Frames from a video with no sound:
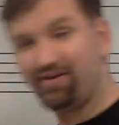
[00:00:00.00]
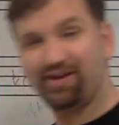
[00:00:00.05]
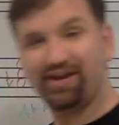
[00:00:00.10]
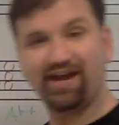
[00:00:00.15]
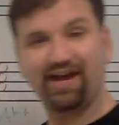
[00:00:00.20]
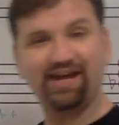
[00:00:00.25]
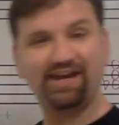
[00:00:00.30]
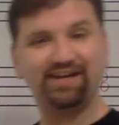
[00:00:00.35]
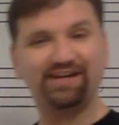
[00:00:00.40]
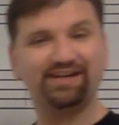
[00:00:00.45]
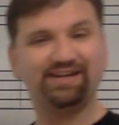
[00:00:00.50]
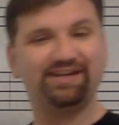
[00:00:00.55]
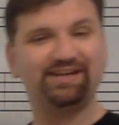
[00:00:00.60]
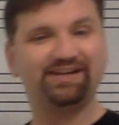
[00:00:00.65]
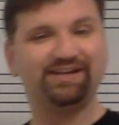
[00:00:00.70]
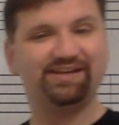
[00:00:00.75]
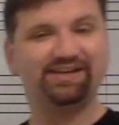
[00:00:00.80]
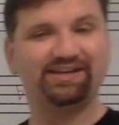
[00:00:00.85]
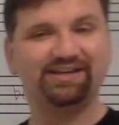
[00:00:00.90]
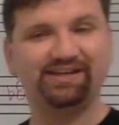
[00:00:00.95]
I got it.
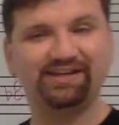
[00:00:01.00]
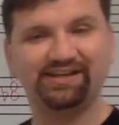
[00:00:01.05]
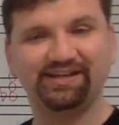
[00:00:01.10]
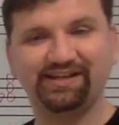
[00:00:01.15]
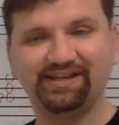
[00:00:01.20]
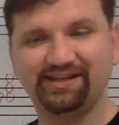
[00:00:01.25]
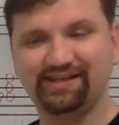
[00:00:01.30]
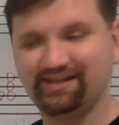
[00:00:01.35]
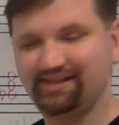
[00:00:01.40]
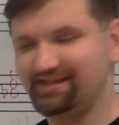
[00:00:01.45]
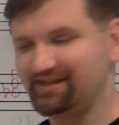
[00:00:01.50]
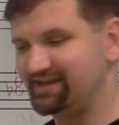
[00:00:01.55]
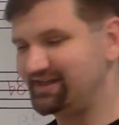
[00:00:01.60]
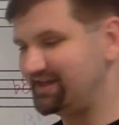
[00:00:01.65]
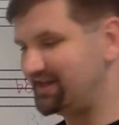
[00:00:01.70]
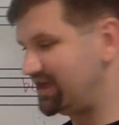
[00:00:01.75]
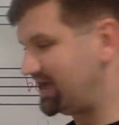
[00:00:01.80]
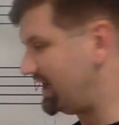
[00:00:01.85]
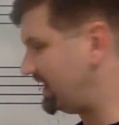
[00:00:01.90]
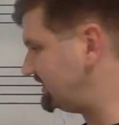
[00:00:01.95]

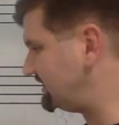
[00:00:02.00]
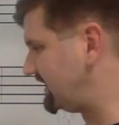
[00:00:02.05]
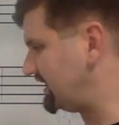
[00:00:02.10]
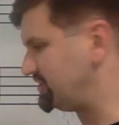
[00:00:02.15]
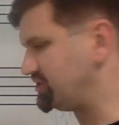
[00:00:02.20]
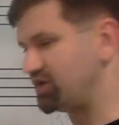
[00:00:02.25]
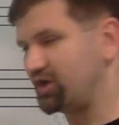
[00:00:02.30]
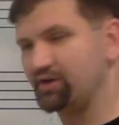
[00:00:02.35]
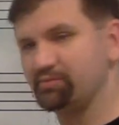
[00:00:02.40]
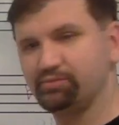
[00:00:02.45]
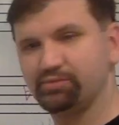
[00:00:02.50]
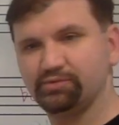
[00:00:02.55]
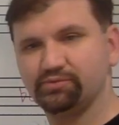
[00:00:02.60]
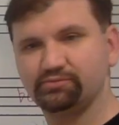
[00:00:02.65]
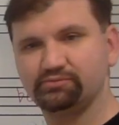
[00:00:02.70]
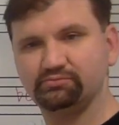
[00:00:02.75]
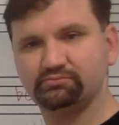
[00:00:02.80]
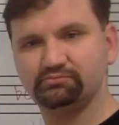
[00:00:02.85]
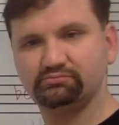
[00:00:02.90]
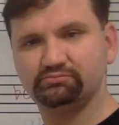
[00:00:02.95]
And A sharp,
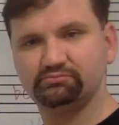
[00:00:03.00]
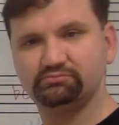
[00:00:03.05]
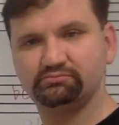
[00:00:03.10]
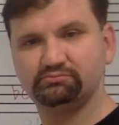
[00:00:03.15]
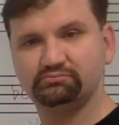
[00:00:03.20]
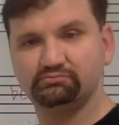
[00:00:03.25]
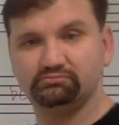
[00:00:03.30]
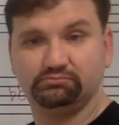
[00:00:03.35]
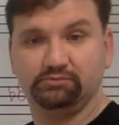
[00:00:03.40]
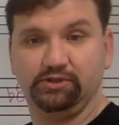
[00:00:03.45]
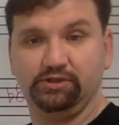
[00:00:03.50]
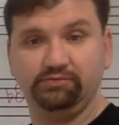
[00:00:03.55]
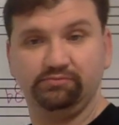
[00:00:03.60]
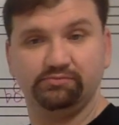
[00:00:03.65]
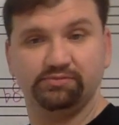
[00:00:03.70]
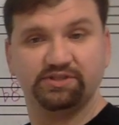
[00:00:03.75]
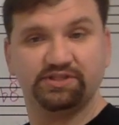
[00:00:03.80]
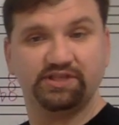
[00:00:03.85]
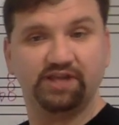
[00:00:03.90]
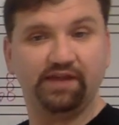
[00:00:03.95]

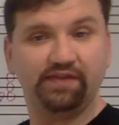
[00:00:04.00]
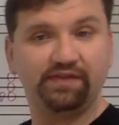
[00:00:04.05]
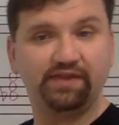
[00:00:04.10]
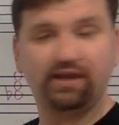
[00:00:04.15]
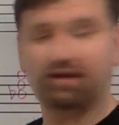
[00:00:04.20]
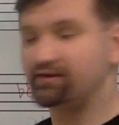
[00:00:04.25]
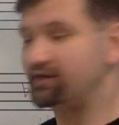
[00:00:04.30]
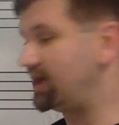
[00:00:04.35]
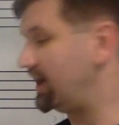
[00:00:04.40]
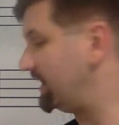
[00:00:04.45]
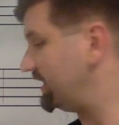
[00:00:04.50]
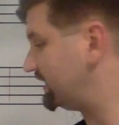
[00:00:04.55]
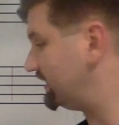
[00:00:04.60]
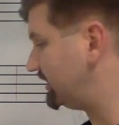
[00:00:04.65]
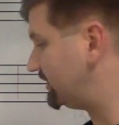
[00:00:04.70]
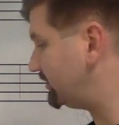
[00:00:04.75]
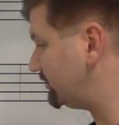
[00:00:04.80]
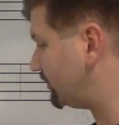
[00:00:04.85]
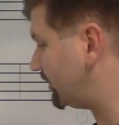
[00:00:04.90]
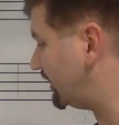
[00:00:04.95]
it's not there. I can
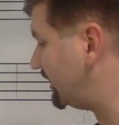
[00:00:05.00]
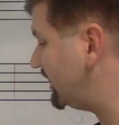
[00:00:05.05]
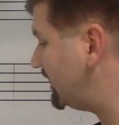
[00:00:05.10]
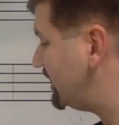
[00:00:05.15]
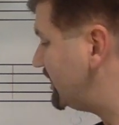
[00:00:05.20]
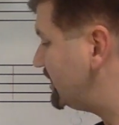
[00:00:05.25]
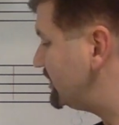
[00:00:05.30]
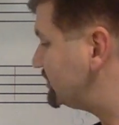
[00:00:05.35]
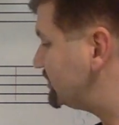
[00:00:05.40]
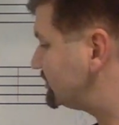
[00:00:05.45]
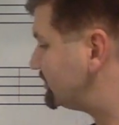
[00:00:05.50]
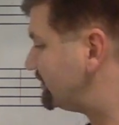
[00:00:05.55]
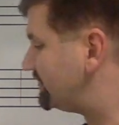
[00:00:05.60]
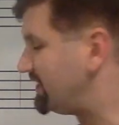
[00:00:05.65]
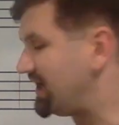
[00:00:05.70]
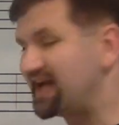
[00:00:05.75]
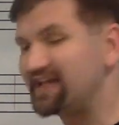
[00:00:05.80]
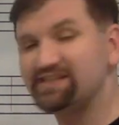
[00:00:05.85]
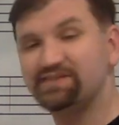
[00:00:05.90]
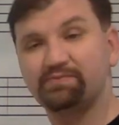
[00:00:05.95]
ignore it. So
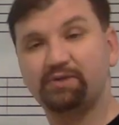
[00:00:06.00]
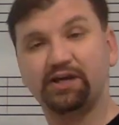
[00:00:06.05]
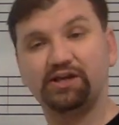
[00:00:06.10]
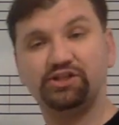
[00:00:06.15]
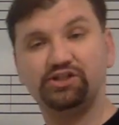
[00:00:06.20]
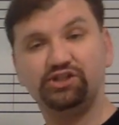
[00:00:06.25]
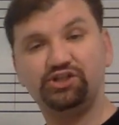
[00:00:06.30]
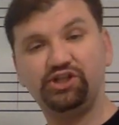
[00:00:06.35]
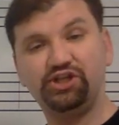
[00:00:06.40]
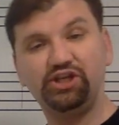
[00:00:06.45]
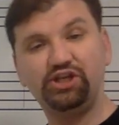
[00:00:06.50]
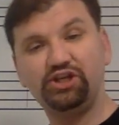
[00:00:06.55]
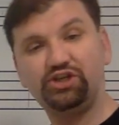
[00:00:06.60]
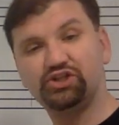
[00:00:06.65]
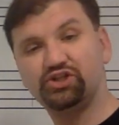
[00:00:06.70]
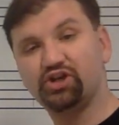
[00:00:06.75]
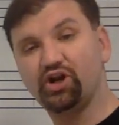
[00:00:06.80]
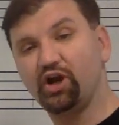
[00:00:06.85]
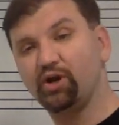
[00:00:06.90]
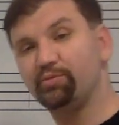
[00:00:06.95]
that's my G
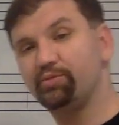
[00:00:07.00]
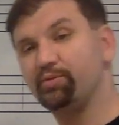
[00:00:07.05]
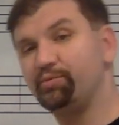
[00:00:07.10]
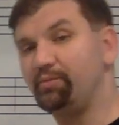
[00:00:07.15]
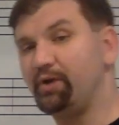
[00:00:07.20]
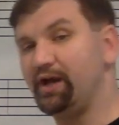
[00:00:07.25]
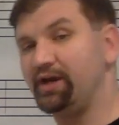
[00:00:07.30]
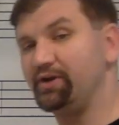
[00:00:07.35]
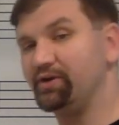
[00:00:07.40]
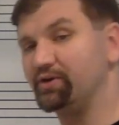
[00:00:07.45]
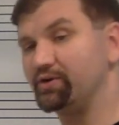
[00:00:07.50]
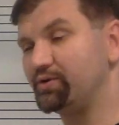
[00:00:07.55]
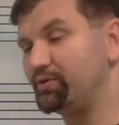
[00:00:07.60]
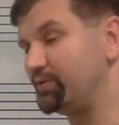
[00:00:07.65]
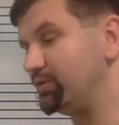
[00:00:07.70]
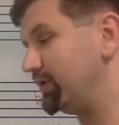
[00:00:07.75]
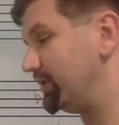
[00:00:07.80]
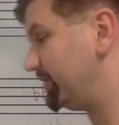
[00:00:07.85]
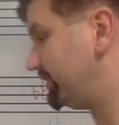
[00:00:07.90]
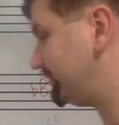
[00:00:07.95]
sharp minor
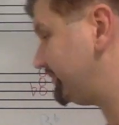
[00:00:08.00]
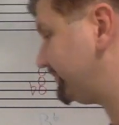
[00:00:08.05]
chord.